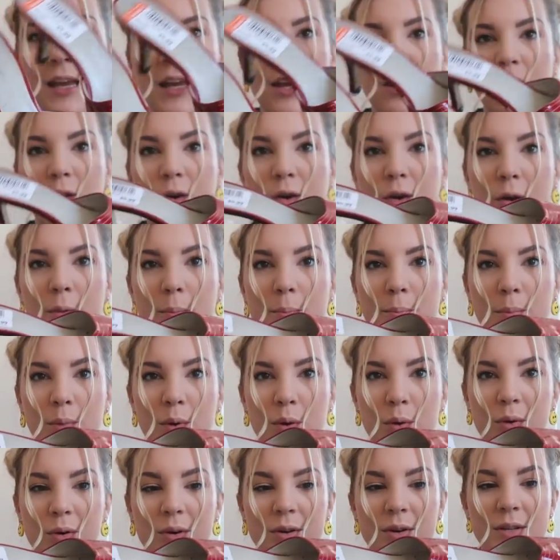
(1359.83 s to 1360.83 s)
heel
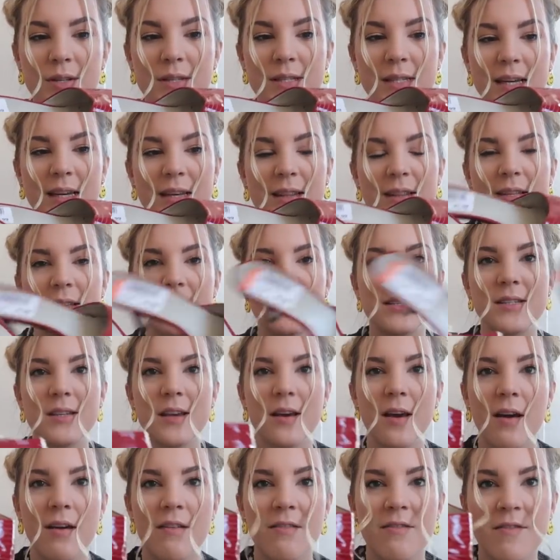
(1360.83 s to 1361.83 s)
mules in this
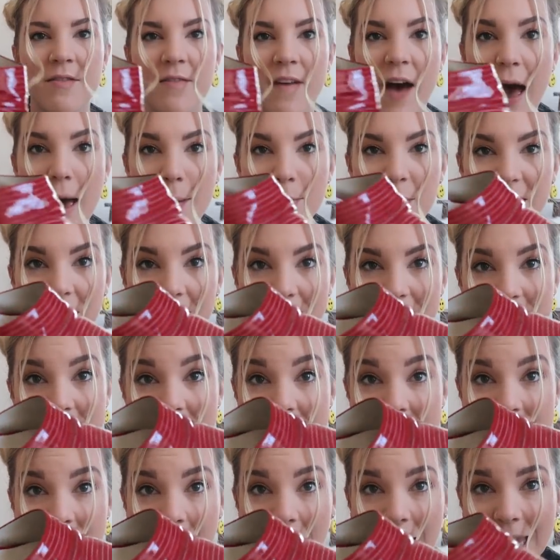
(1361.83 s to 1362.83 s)

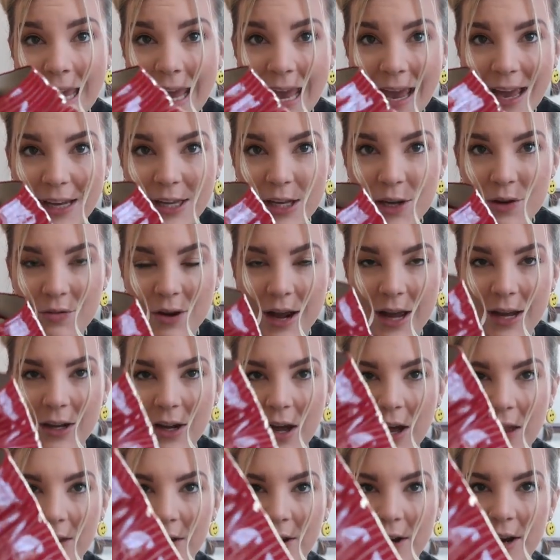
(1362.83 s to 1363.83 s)
fabulous candy red
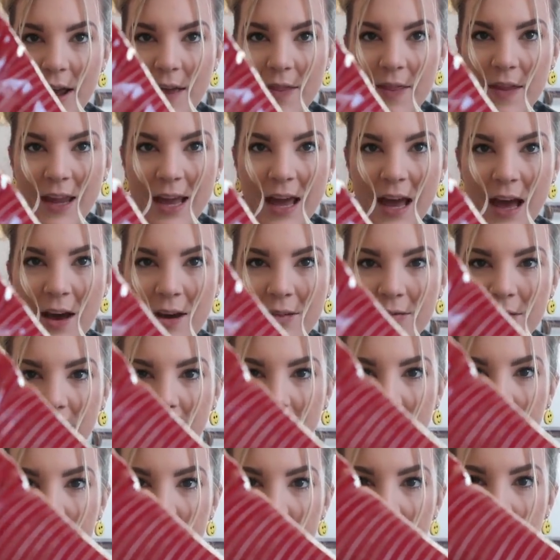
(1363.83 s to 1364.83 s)
color, and they have
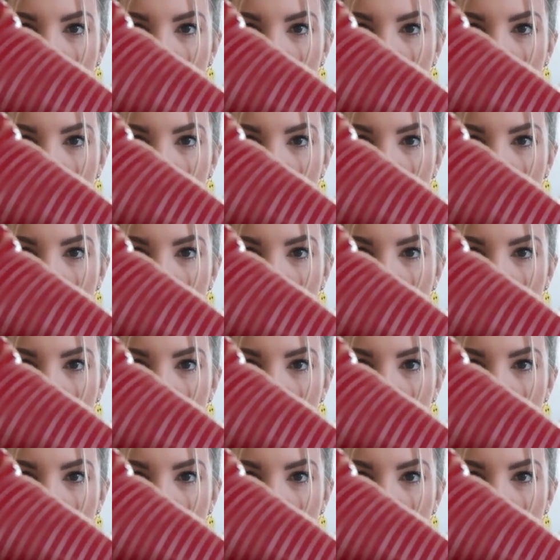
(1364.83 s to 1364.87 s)
like a